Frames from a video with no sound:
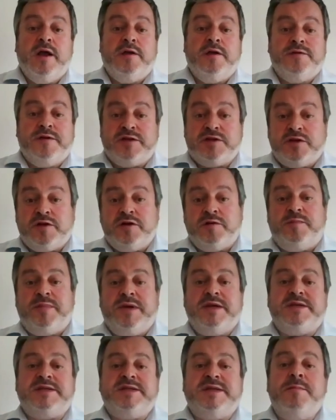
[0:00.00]
This could be
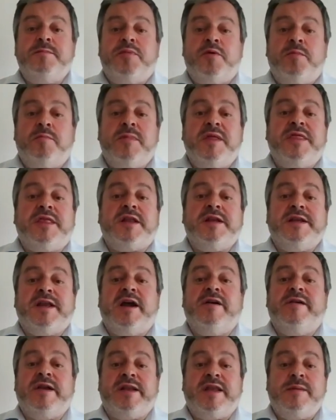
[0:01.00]
a simple monthly
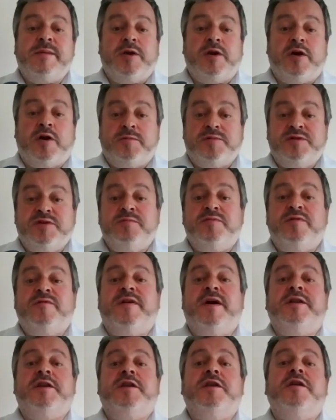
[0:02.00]
direct debit option
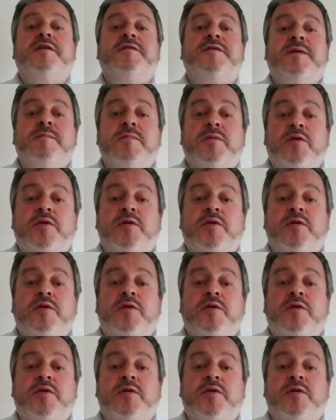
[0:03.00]
providing nothing